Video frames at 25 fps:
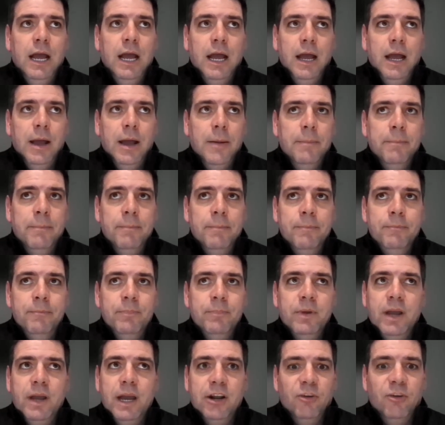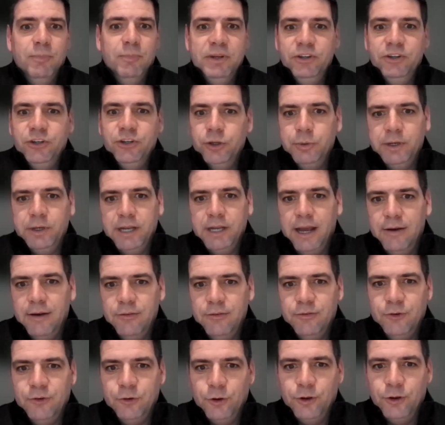And I've been doing
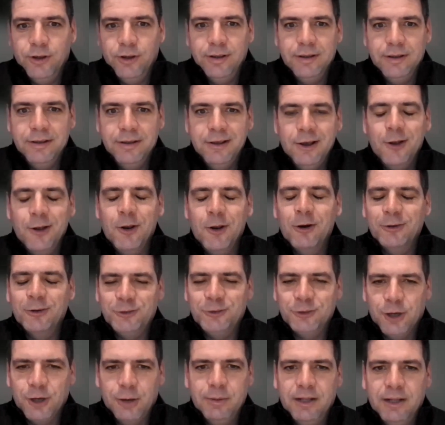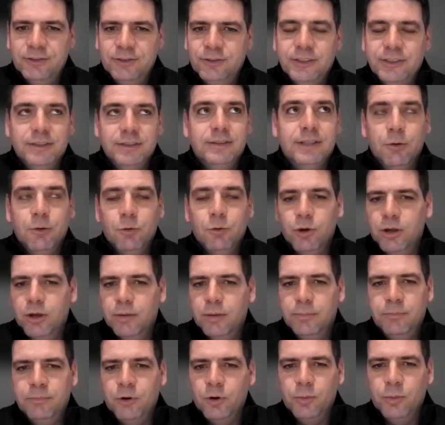that for a long time. That's since they
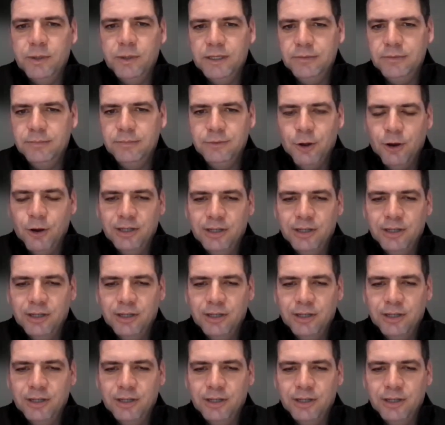were probably